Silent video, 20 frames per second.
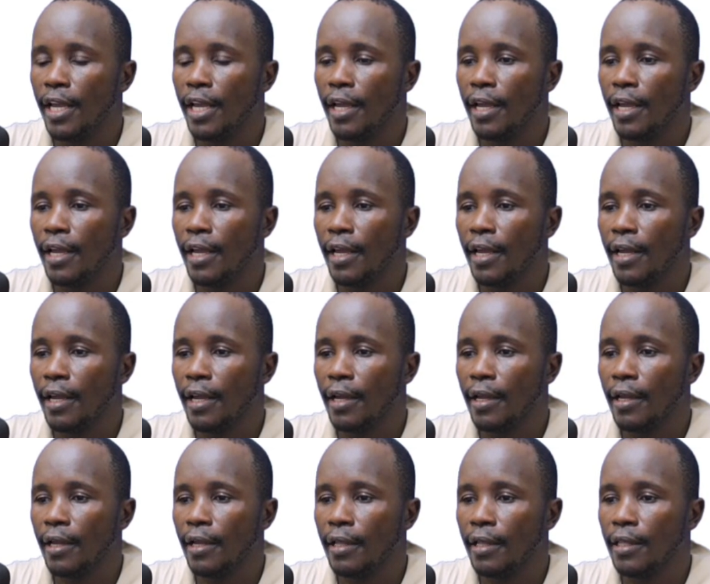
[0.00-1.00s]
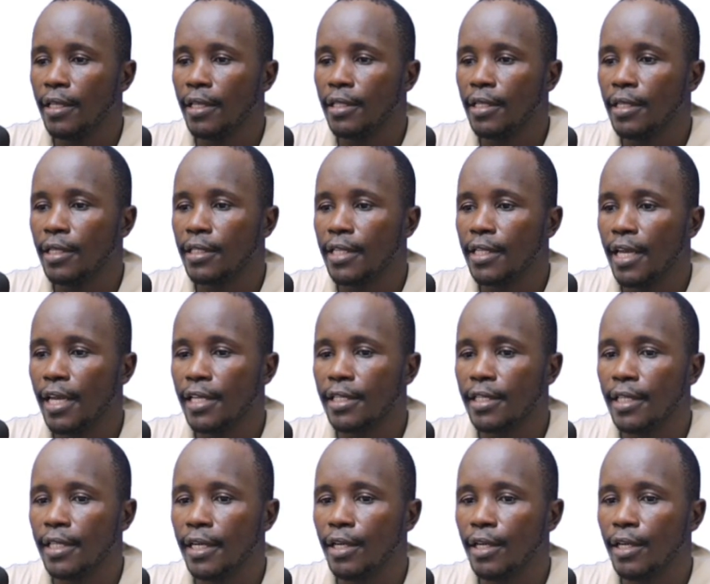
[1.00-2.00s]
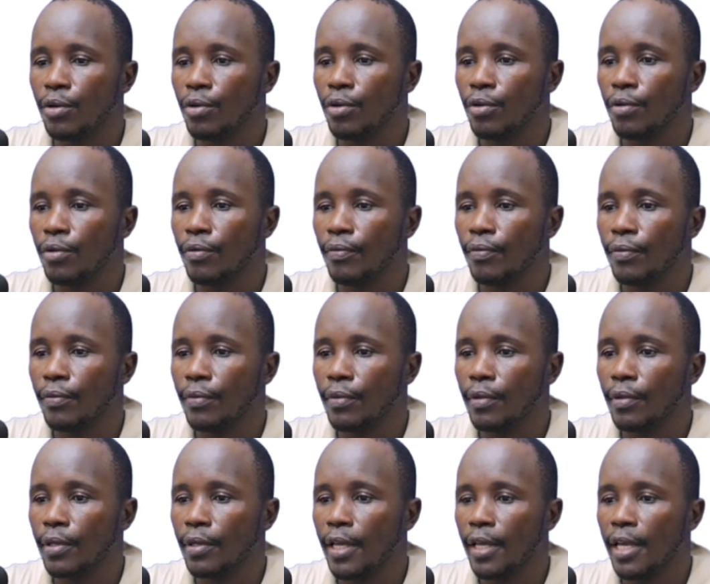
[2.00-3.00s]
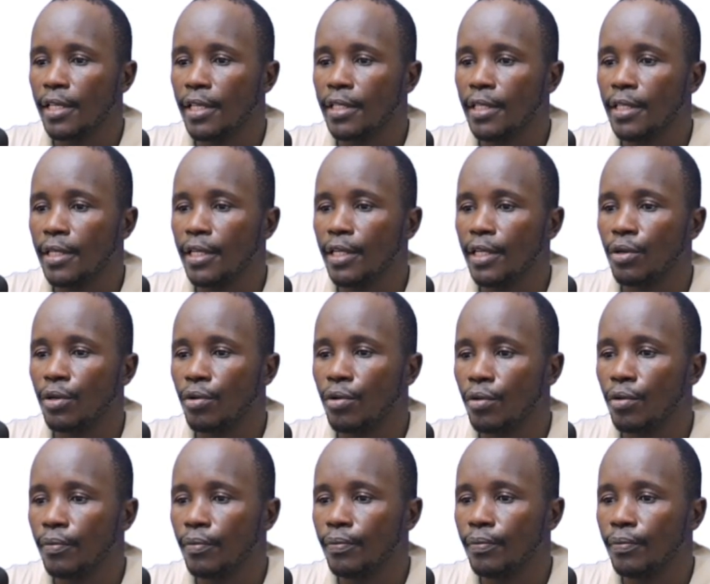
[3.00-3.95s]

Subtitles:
this is S3 row. S3 row.